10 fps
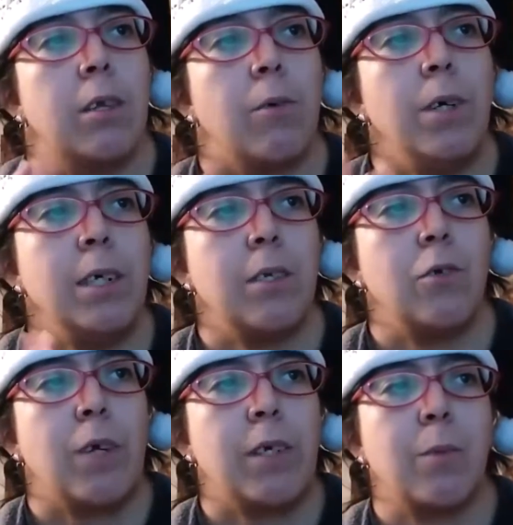The only
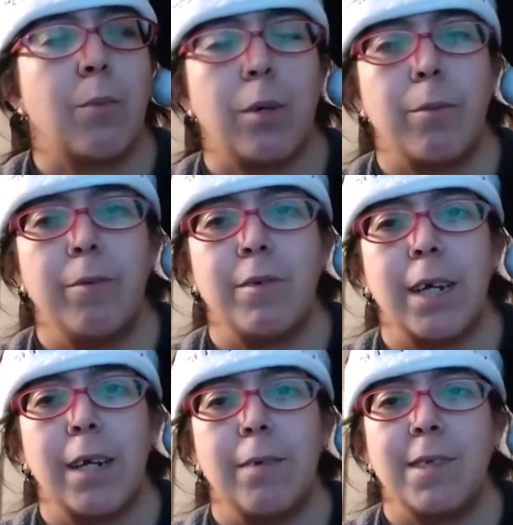other Jurassic Park movies
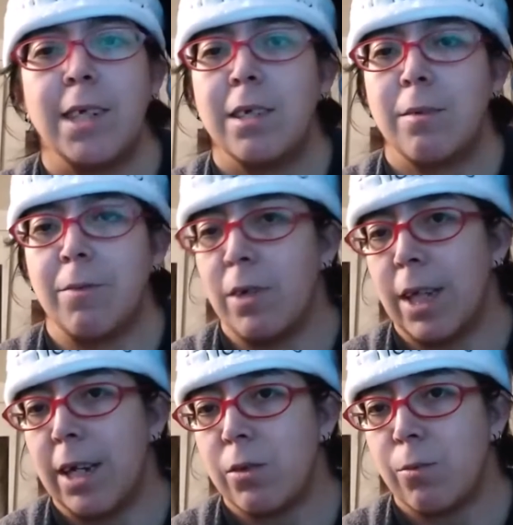I haven't seen is the very
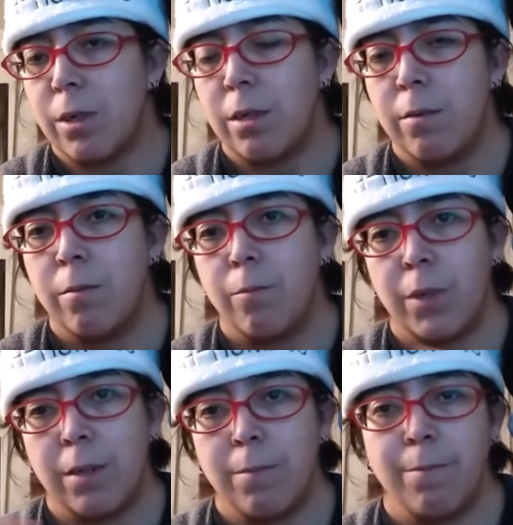last one,
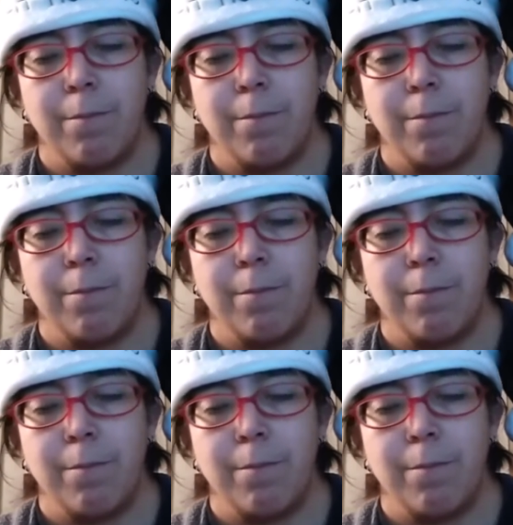but